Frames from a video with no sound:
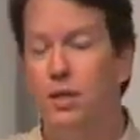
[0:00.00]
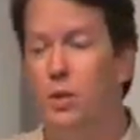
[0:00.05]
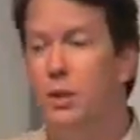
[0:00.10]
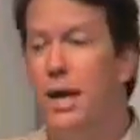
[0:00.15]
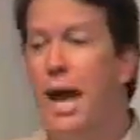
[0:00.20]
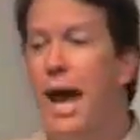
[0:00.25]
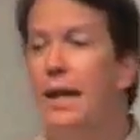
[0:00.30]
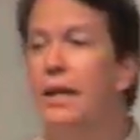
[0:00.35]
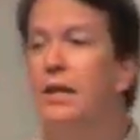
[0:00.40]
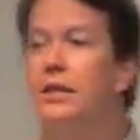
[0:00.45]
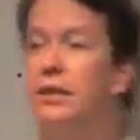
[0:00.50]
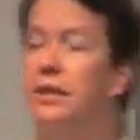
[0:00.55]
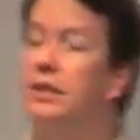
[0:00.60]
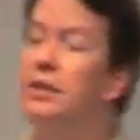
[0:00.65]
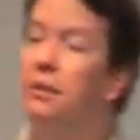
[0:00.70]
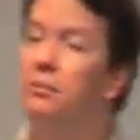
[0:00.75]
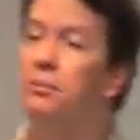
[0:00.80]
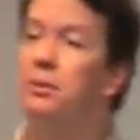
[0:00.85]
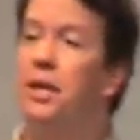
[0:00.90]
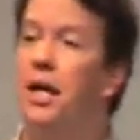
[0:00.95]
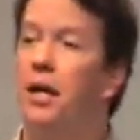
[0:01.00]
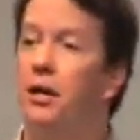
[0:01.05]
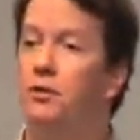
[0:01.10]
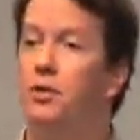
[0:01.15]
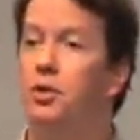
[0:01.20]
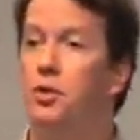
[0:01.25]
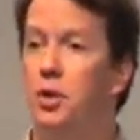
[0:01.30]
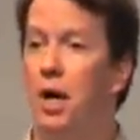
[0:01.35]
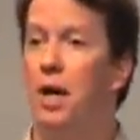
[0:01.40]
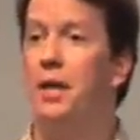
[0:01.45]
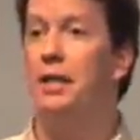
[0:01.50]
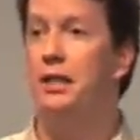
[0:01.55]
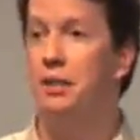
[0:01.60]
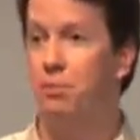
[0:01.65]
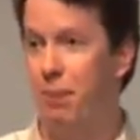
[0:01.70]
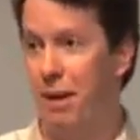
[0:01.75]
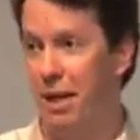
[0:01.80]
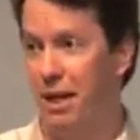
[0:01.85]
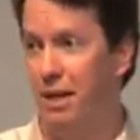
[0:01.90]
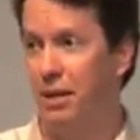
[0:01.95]
So galaxies themselves do not
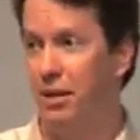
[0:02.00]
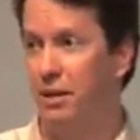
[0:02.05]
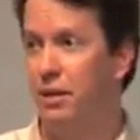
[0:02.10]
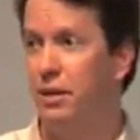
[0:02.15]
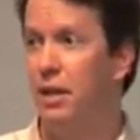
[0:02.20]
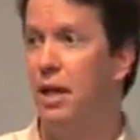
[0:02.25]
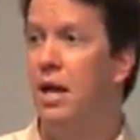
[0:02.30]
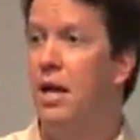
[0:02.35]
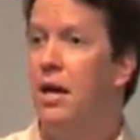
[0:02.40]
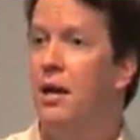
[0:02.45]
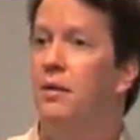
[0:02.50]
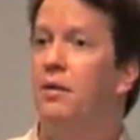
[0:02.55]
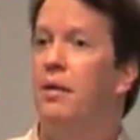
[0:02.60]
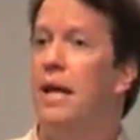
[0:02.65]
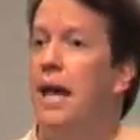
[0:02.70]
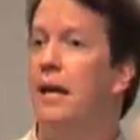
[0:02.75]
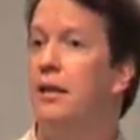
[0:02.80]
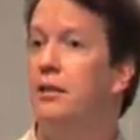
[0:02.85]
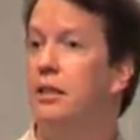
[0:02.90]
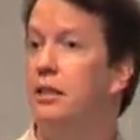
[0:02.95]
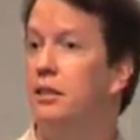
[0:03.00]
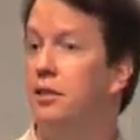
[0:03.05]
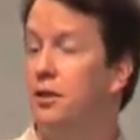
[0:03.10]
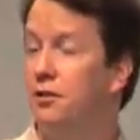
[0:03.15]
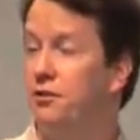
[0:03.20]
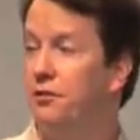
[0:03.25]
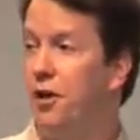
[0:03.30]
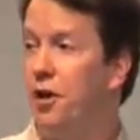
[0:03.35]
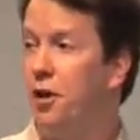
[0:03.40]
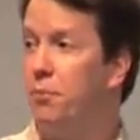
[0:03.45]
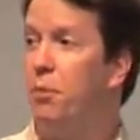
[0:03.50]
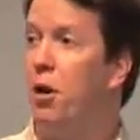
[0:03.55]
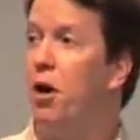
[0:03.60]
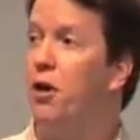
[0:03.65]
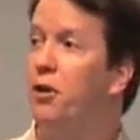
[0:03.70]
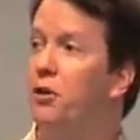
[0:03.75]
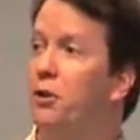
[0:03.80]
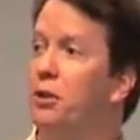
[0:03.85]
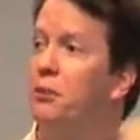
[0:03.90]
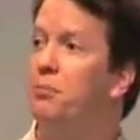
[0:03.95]
expand. Galaxies that are far
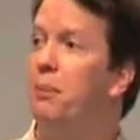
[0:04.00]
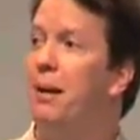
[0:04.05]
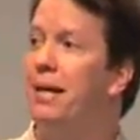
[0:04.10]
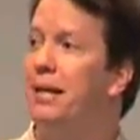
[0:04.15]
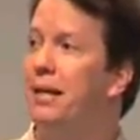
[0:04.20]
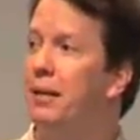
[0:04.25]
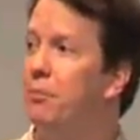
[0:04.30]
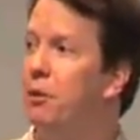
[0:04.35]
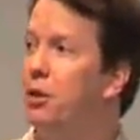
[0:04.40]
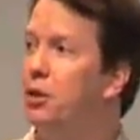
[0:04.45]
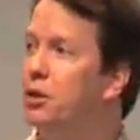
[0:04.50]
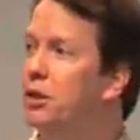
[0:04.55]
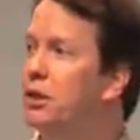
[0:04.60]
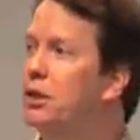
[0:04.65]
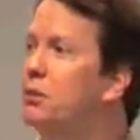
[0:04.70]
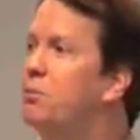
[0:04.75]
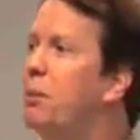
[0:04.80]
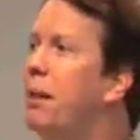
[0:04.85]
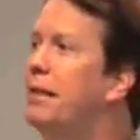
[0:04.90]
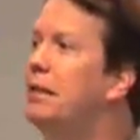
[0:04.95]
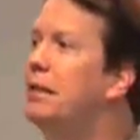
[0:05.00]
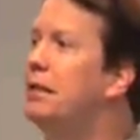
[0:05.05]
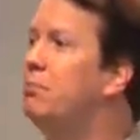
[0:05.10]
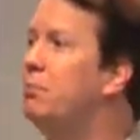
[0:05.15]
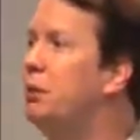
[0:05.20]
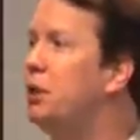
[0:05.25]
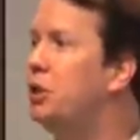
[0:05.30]
apart are expanding because the space in